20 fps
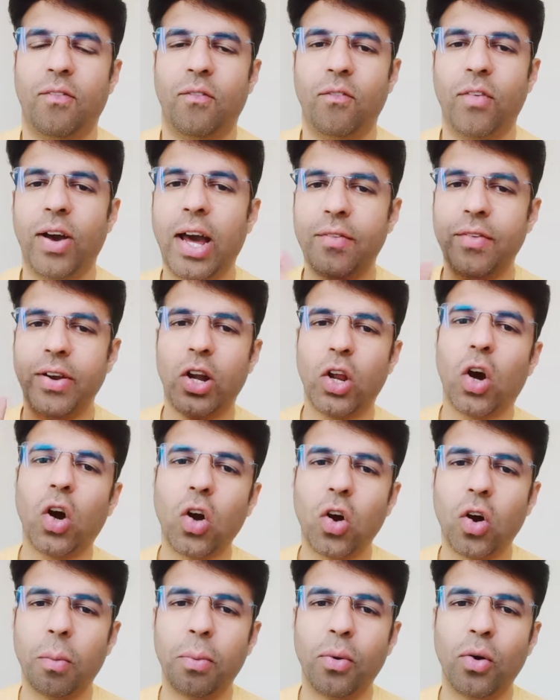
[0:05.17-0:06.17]
where we
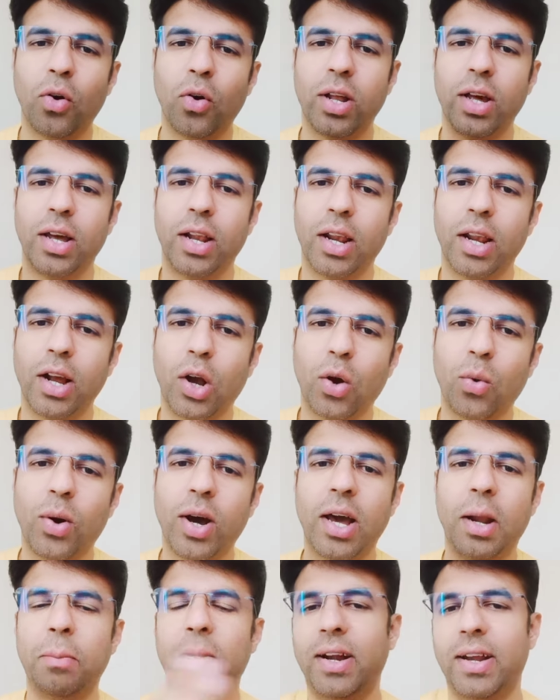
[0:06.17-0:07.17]
talk about
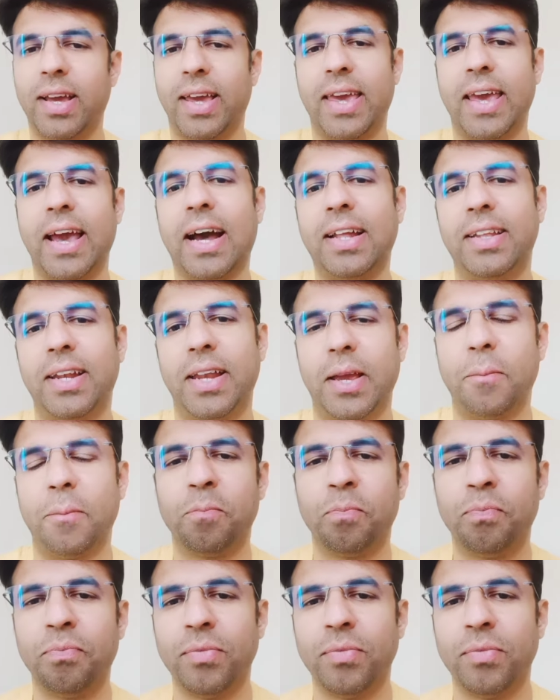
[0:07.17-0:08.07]
requirement gathering.